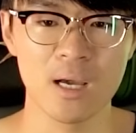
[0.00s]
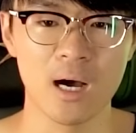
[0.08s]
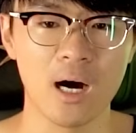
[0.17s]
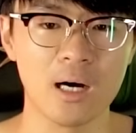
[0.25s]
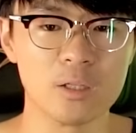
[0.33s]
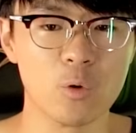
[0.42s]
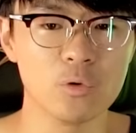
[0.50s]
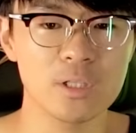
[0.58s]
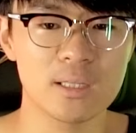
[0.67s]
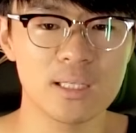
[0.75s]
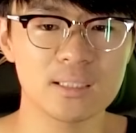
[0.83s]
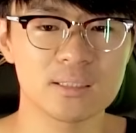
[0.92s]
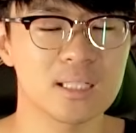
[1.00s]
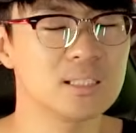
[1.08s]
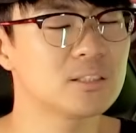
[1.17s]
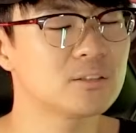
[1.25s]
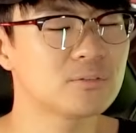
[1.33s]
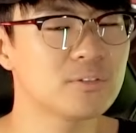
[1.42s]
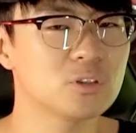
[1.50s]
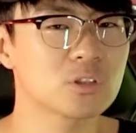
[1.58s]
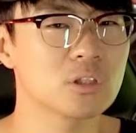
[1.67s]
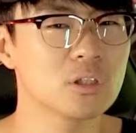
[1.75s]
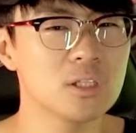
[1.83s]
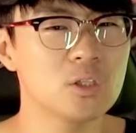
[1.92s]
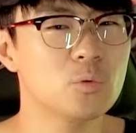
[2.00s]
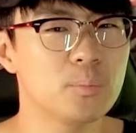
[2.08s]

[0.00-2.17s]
The only thing is that it just feels a little